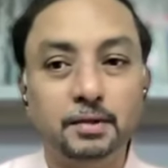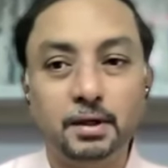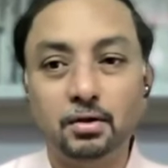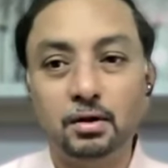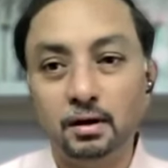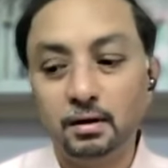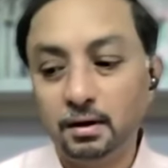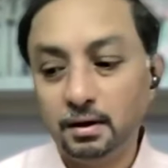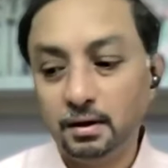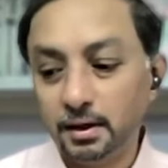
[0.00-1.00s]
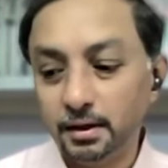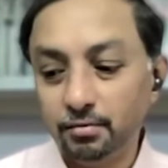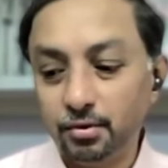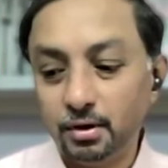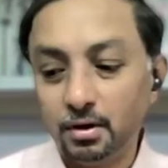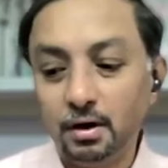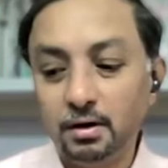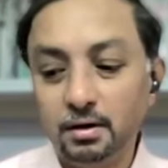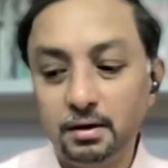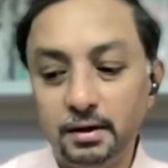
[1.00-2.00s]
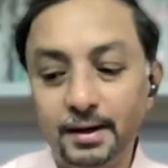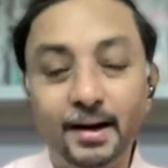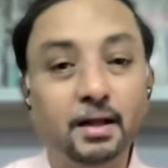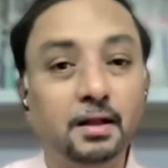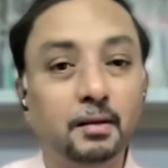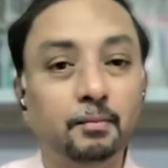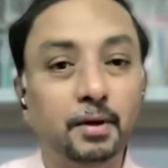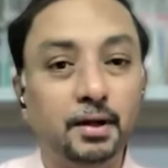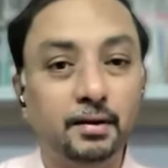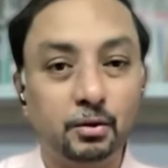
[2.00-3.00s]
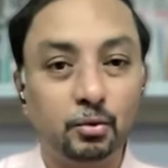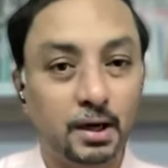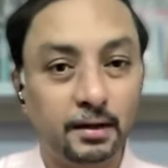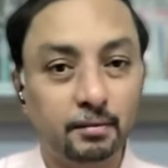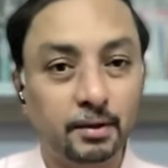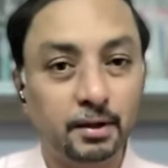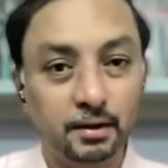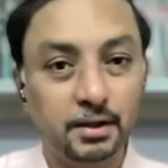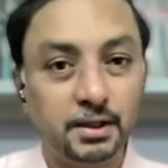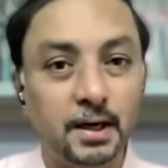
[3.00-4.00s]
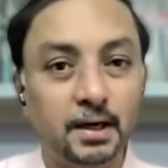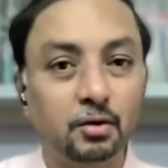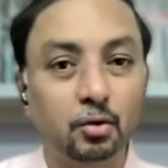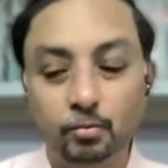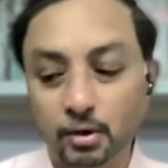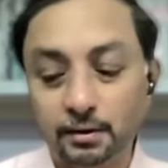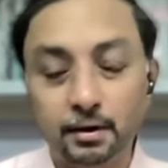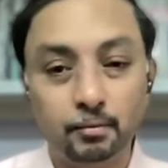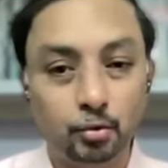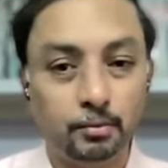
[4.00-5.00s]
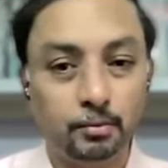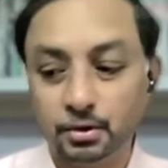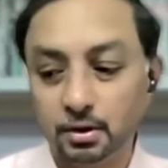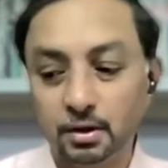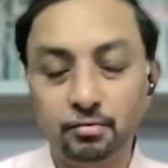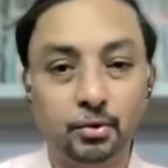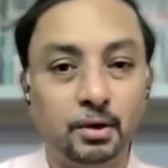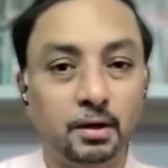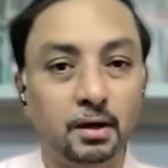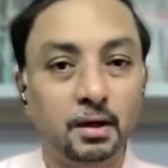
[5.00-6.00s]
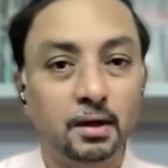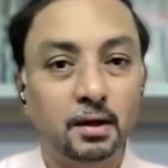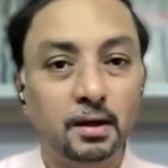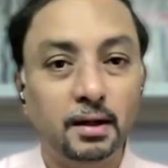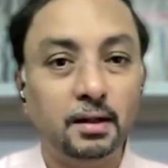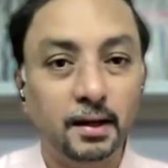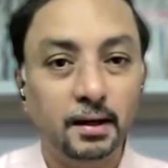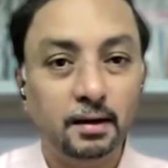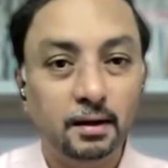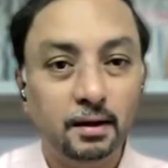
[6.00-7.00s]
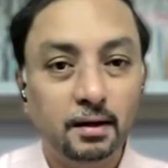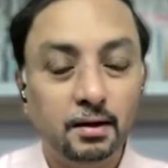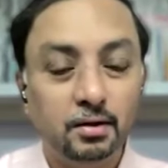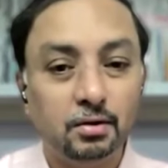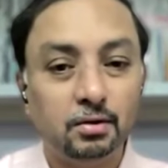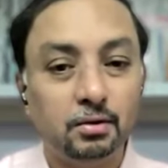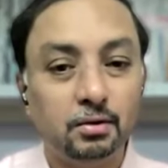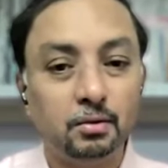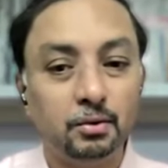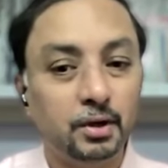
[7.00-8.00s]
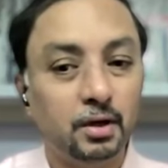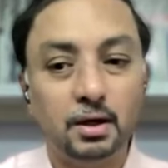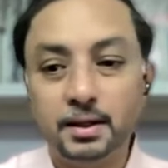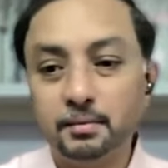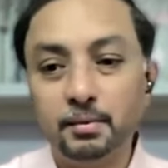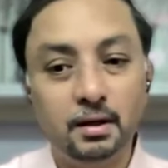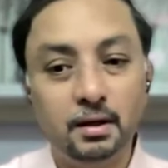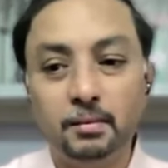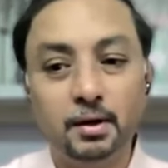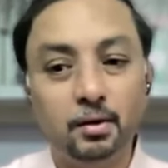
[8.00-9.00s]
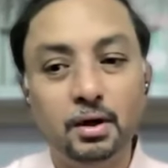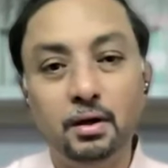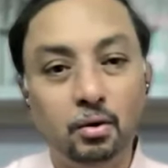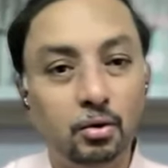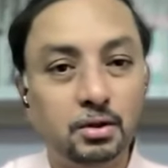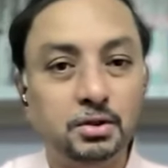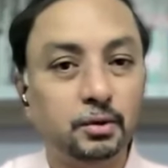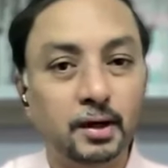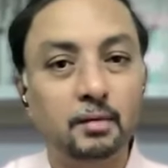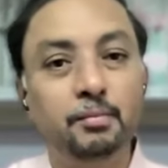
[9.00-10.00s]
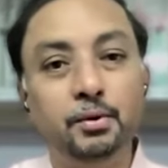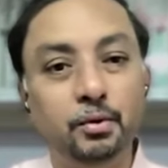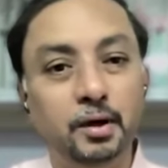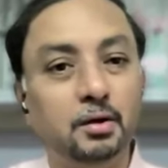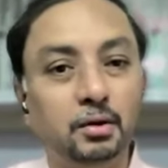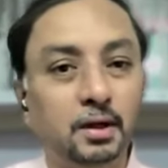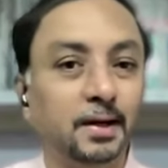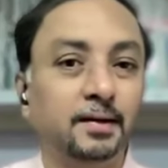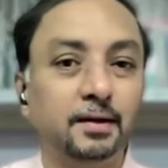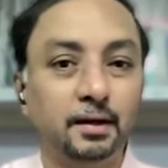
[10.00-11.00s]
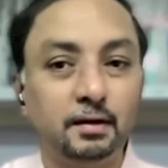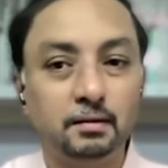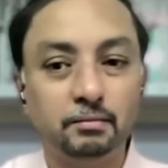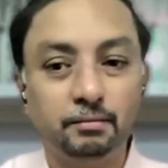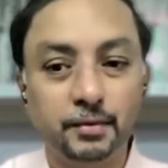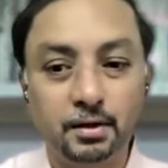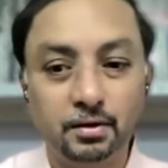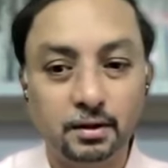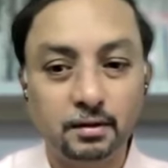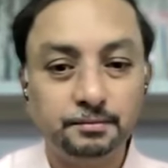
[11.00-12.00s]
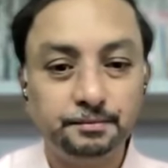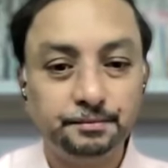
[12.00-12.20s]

That is all. And if you're not getting that, please do ask me. There is a chat group, WhatsApp group. I'm sure all of you are in that. So you can ask me, and my only goal is to help you get to the next stage. That is it.